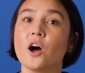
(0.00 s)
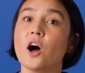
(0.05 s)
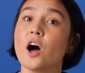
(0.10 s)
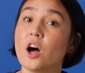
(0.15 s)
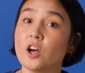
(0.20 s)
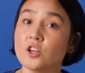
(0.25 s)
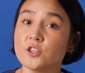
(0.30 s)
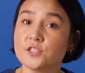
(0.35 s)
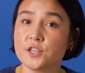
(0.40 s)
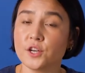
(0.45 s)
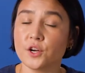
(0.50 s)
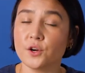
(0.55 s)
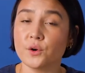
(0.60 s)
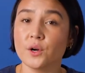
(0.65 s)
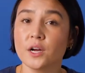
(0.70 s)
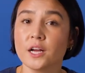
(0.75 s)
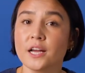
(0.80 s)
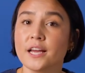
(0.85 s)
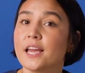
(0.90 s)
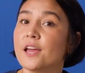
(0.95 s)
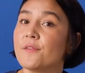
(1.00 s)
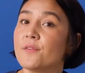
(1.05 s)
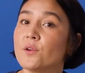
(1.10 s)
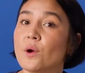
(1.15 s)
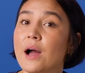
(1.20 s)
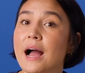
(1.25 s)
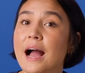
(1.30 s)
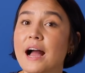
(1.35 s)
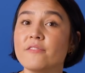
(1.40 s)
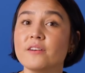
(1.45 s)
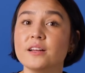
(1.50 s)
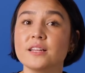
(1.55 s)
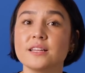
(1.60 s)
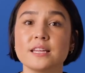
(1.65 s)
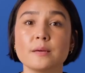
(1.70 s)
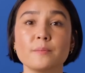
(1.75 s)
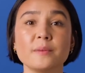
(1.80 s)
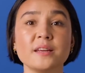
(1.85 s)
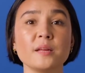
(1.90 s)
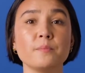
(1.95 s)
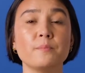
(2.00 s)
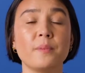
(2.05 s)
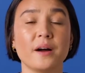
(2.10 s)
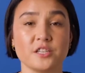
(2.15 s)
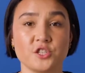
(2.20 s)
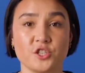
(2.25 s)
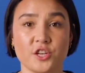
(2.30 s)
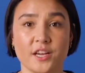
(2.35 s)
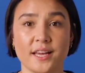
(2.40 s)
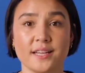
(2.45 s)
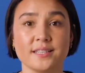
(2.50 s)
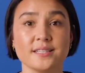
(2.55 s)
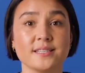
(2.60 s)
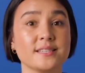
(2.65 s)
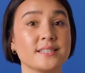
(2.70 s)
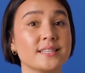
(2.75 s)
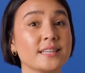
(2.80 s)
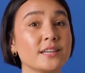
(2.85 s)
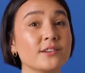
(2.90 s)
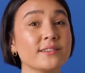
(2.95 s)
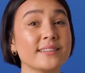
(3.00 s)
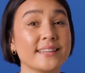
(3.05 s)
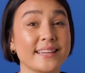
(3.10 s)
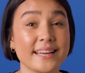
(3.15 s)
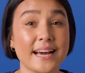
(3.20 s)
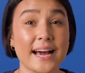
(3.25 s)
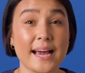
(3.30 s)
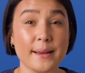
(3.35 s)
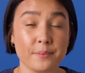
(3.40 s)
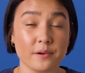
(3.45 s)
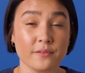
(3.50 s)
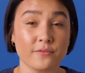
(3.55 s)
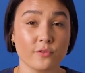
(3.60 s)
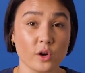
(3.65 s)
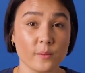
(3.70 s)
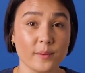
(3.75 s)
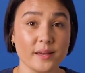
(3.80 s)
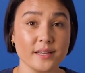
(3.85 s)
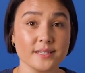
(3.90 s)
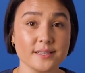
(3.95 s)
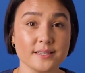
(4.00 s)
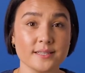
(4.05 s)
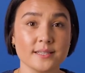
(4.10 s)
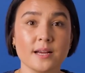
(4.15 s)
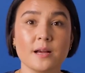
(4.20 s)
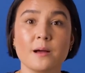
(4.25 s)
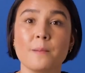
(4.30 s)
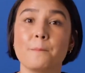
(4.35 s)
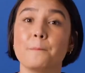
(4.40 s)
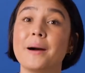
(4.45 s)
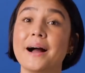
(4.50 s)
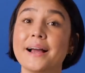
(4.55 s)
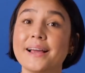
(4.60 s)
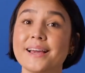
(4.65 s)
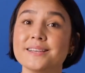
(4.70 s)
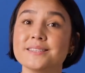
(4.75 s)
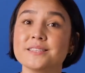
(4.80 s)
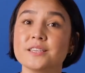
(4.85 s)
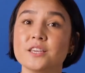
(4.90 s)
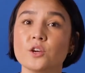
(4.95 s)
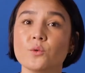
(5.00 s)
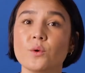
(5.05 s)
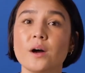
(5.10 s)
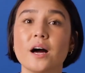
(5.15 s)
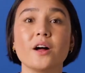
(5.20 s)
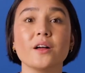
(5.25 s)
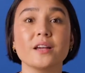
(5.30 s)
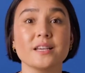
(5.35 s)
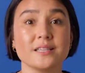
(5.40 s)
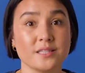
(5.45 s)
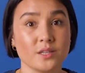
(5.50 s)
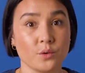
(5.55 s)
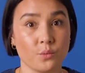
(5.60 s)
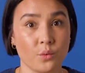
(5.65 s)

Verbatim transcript: Also, if you have a limited budget and still need high performance, MySQL is the